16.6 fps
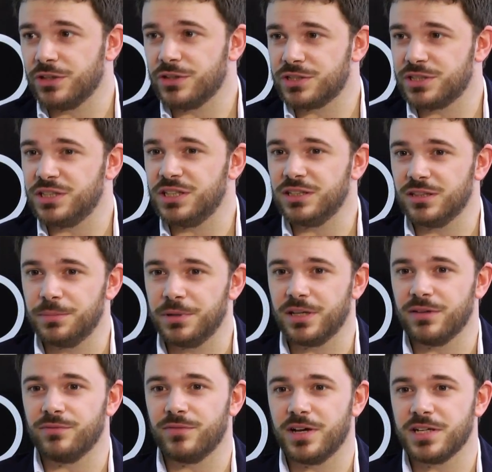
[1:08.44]
You're seeing the big
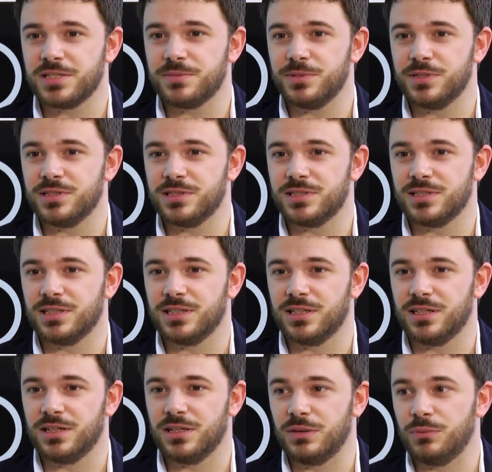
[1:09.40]
investments,
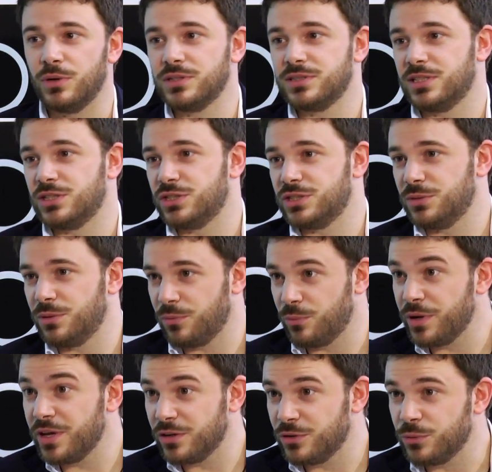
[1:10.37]
one such as the one
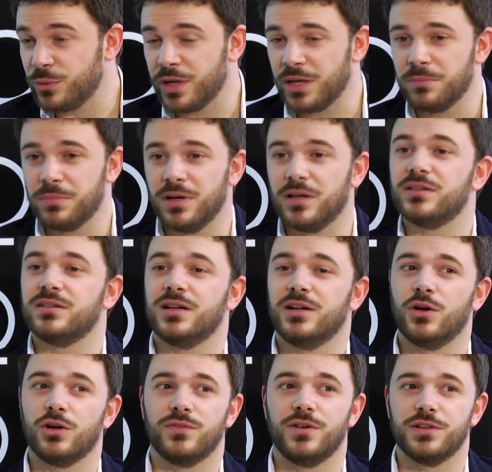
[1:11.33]
we are doing, but a
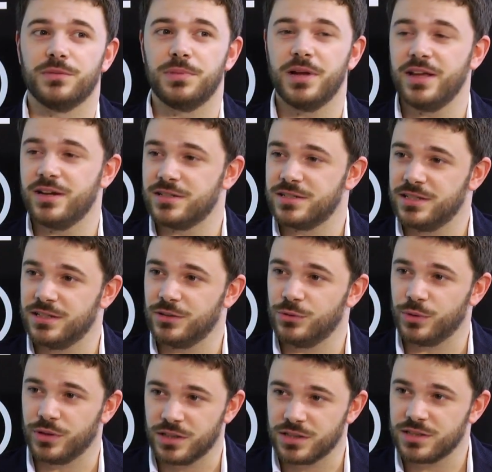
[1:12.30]
lot of other players here
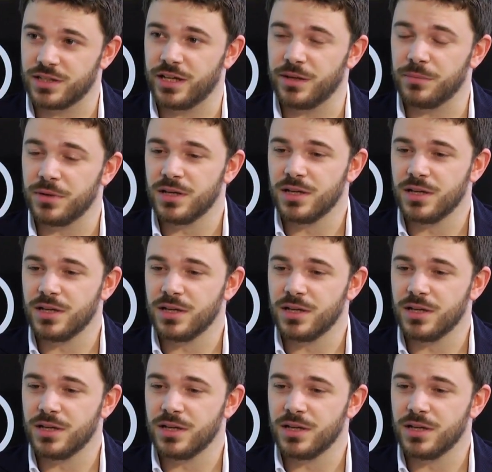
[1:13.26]
doing the same.